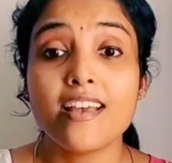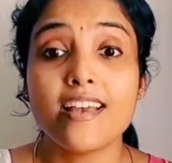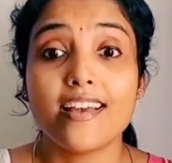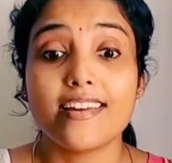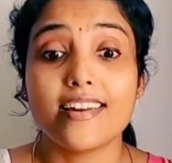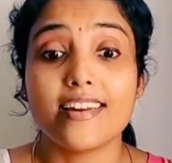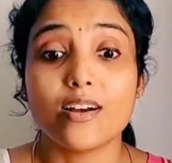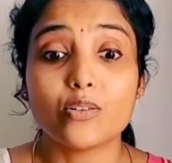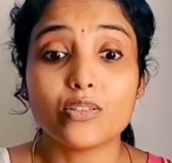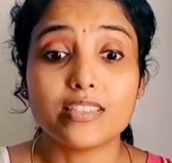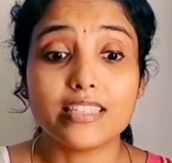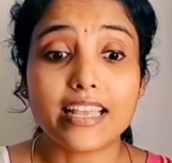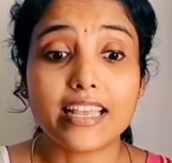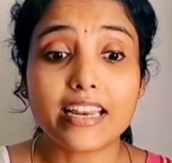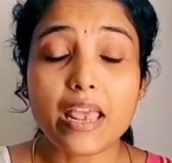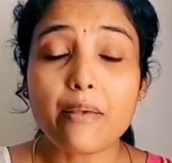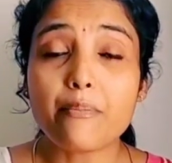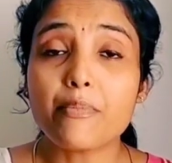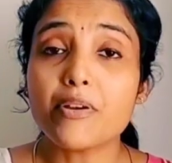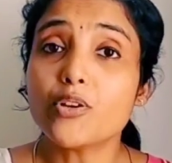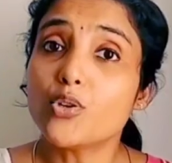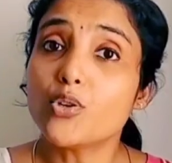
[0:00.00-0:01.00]
Now, there
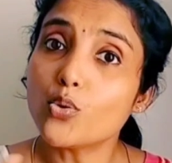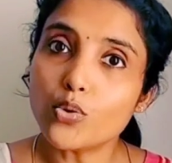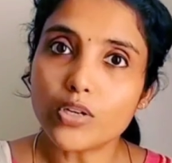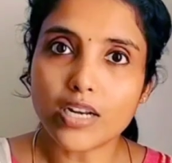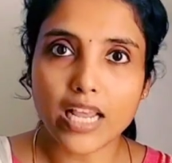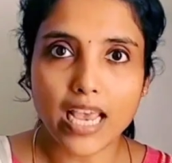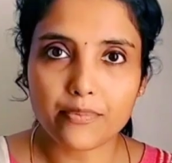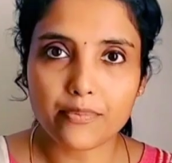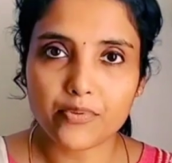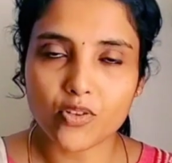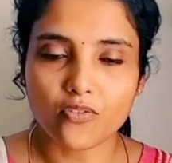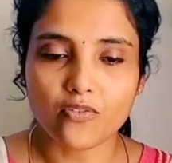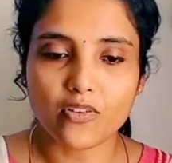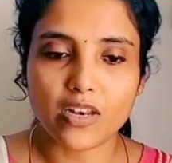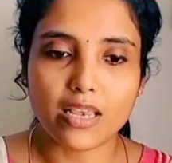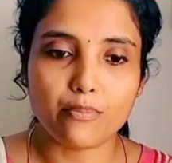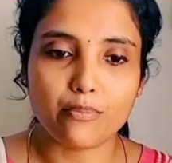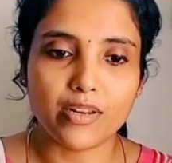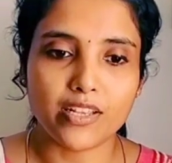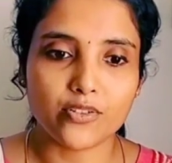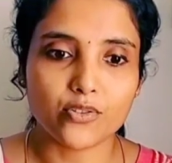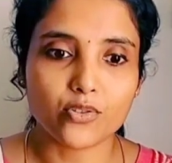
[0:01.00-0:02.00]
can be two types of
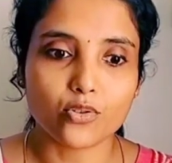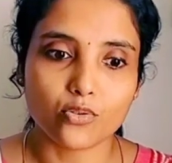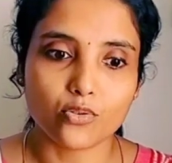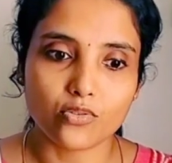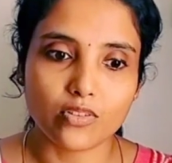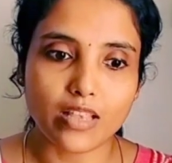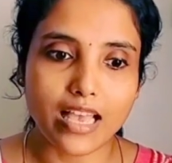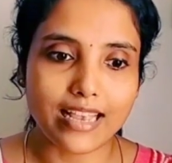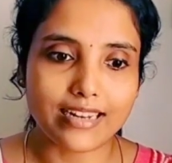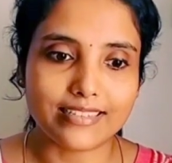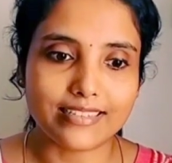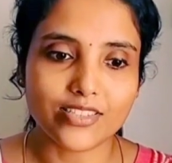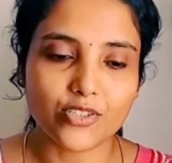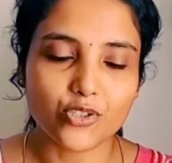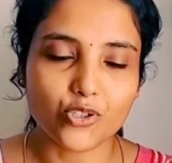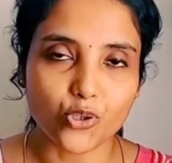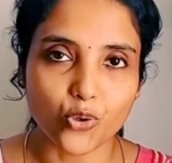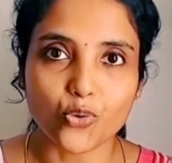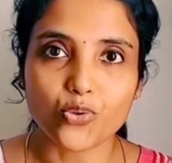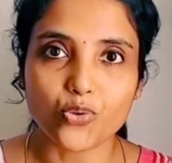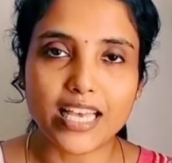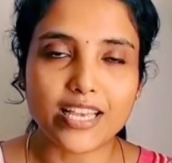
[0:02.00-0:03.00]
labeling. So I'll just
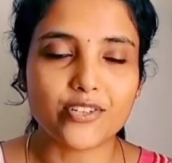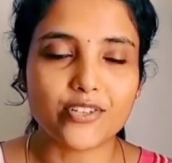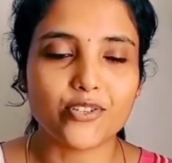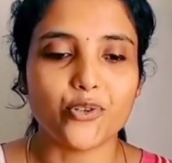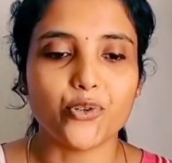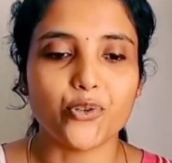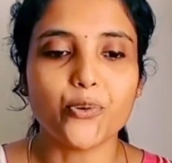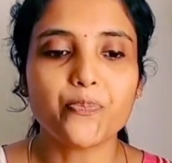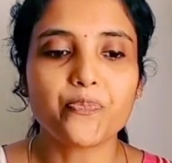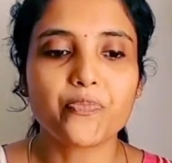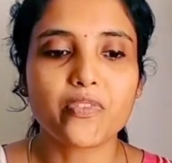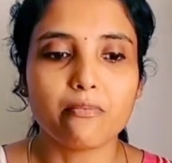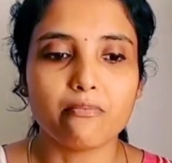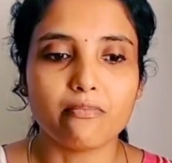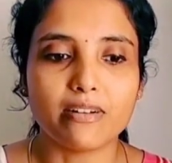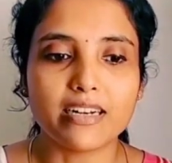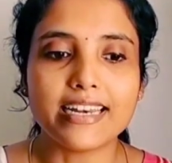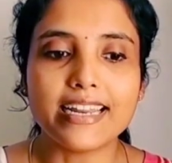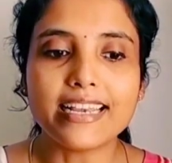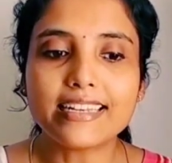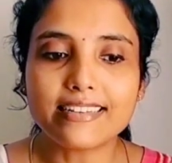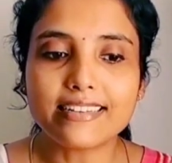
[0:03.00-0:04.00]
show that to you. But
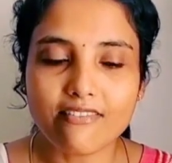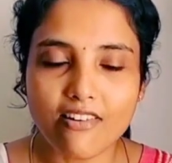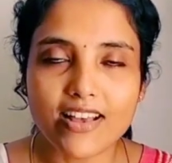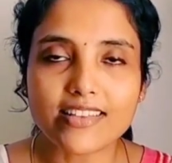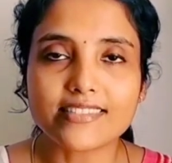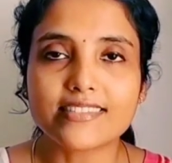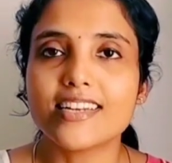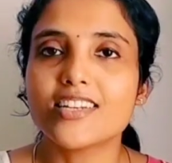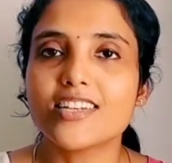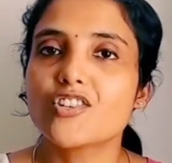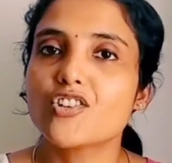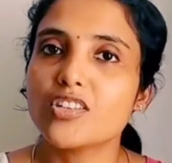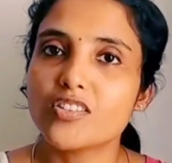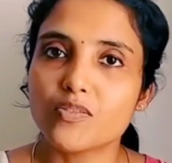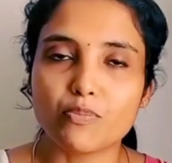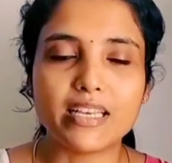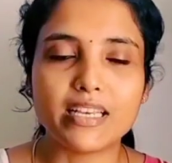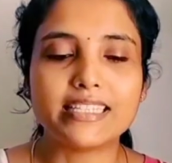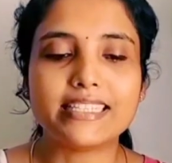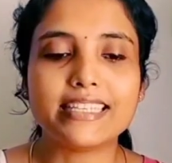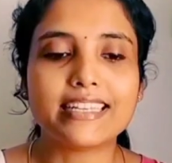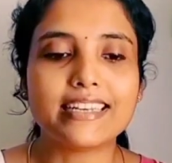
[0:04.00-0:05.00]
nick translation is
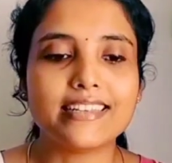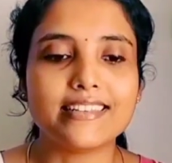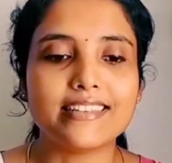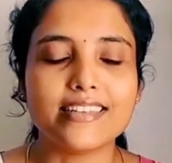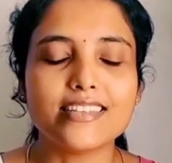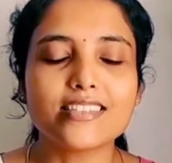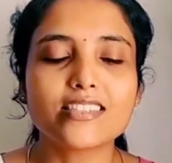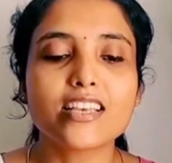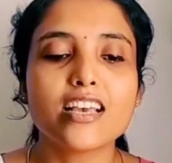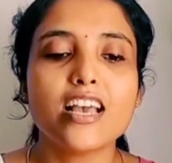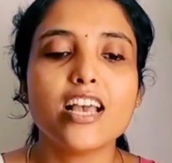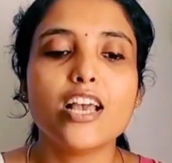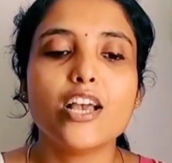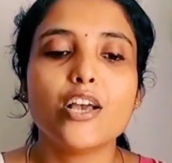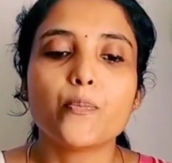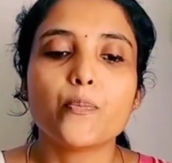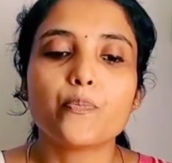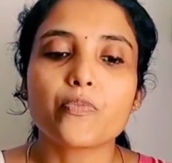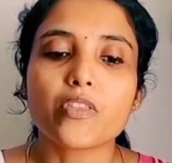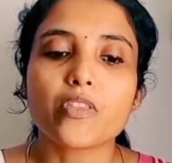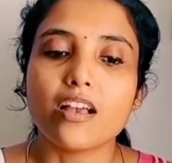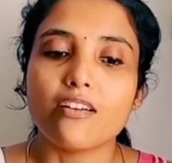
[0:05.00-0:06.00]
basically this.
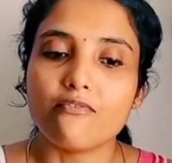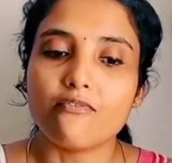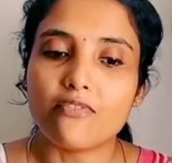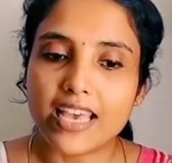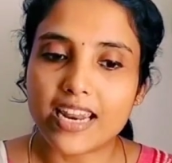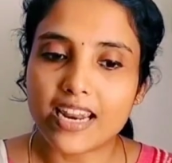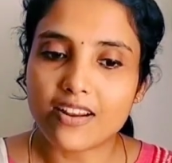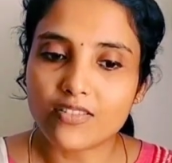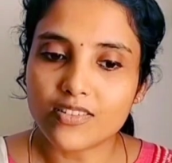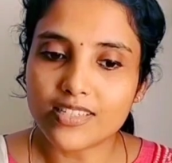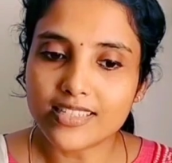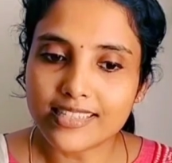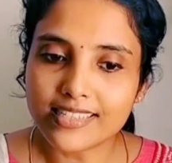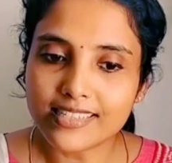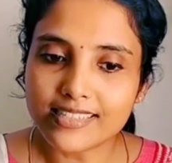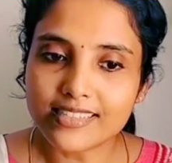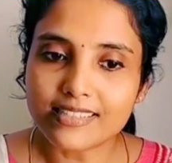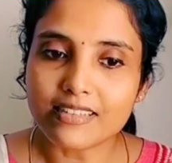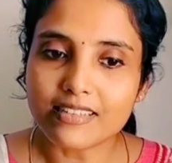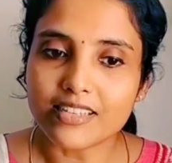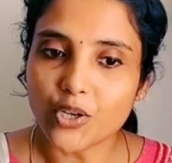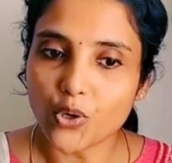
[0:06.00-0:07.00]
Wherever
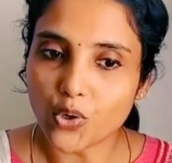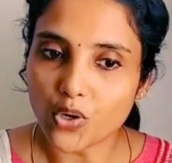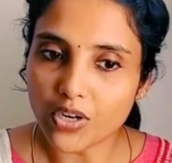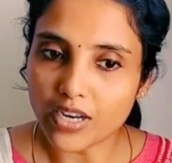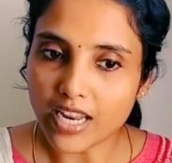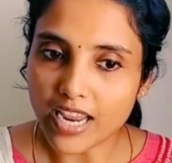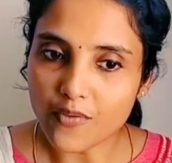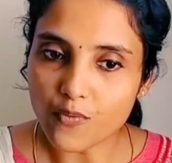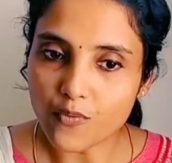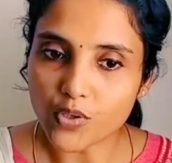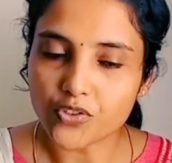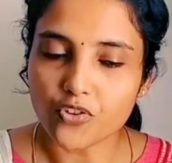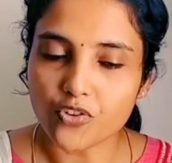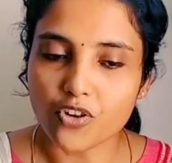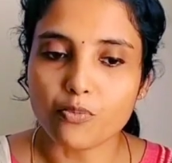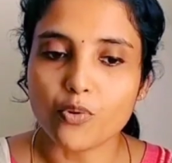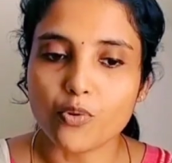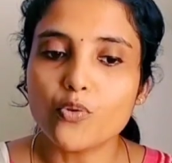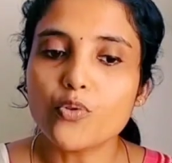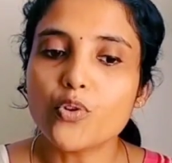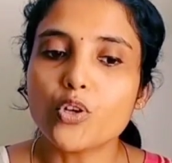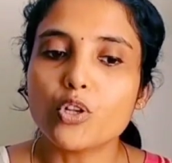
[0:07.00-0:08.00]
this nucleotide was
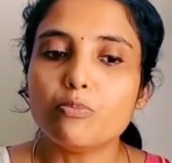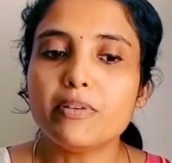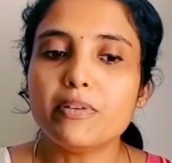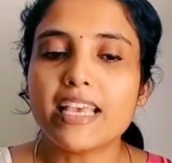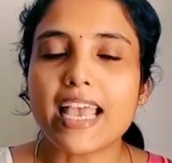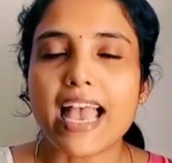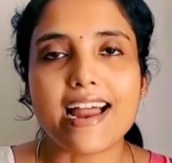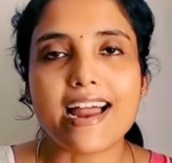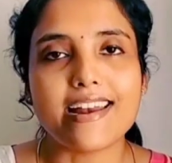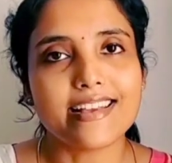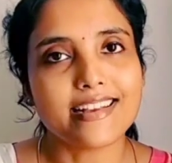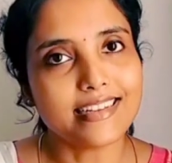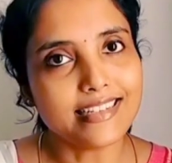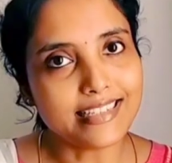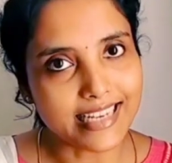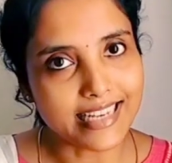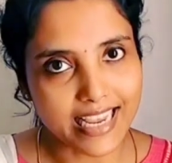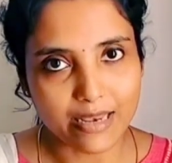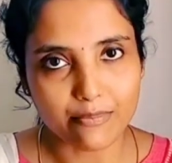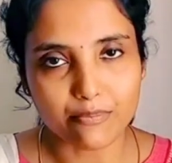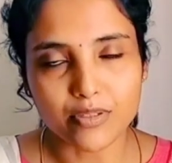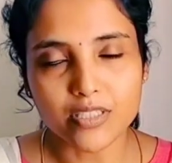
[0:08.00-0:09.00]
removed, you'll be adding a
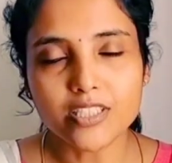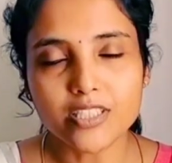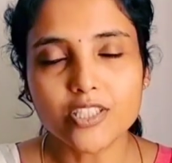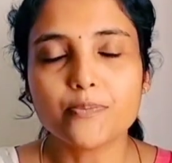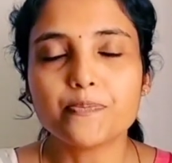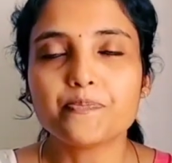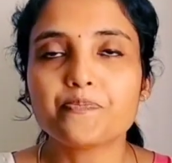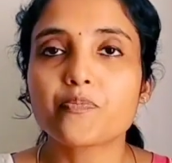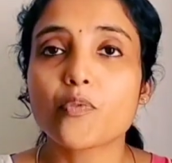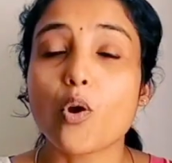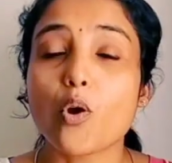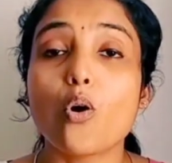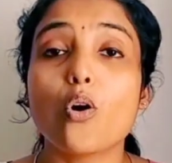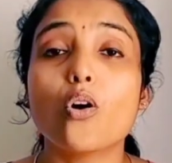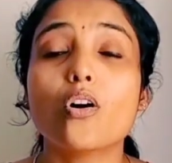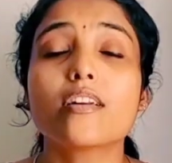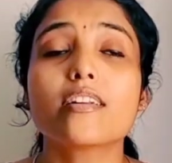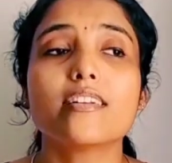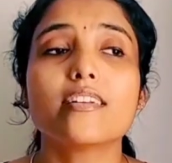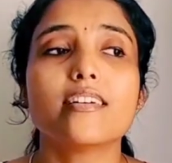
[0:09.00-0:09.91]
labeled or